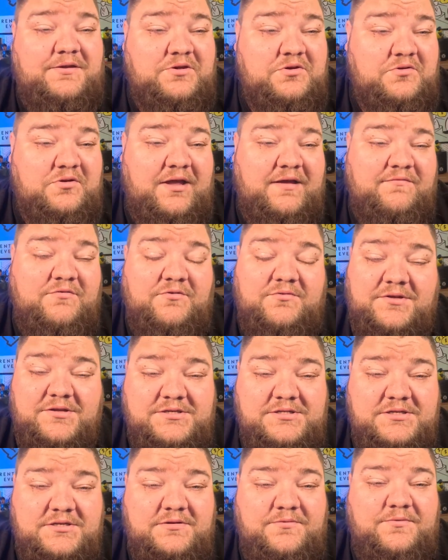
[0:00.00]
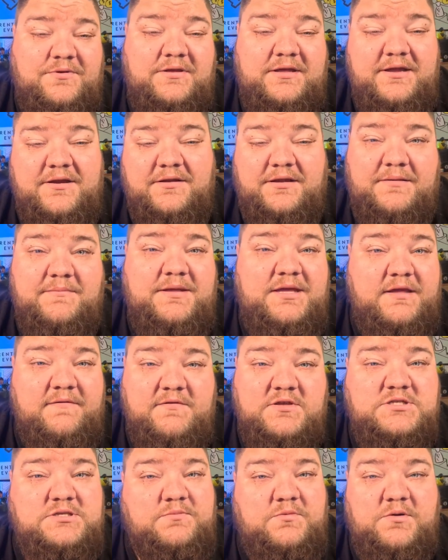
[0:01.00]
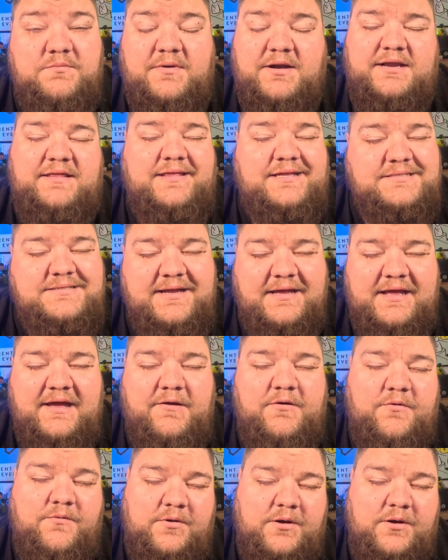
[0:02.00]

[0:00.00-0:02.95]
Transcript: you don't have a realtor? Well, here, let me give you some more money. That's not how it